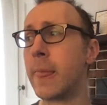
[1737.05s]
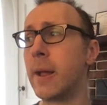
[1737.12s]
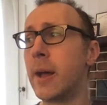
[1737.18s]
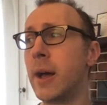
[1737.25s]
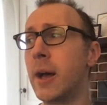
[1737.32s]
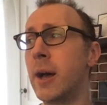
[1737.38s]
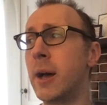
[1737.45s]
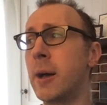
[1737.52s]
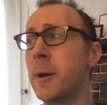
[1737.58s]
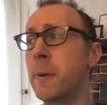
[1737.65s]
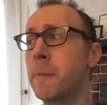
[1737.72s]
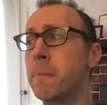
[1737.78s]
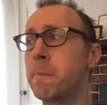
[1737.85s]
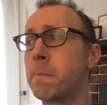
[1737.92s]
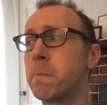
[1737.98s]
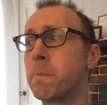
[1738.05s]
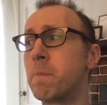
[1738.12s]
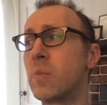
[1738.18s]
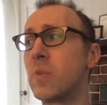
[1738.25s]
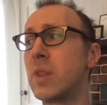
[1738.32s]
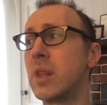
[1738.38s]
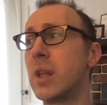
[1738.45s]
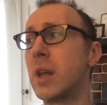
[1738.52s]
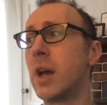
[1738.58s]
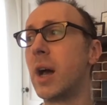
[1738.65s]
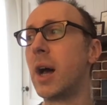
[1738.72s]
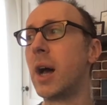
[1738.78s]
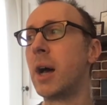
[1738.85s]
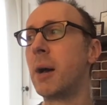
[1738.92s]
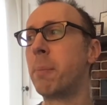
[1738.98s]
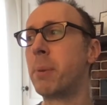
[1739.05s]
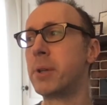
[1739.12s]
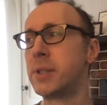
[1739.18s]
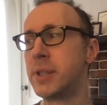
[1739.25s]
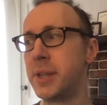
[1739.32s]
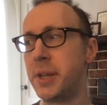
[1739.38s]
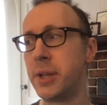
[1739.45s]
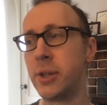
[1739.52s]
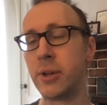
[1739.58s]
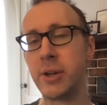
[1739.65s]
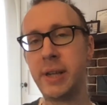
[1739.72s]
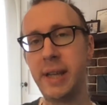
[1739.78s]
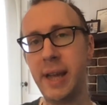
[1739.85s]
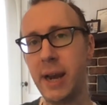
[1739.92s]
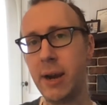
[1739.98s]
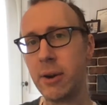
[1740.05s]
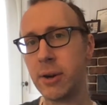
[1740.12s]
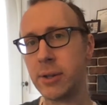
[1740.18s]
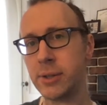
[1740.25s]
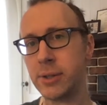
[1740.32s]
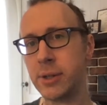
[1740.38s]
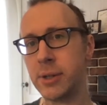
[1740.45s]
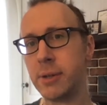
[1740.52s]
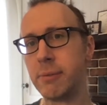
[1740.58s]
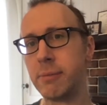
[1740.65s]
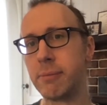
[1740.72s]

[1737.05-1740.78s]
a particular character,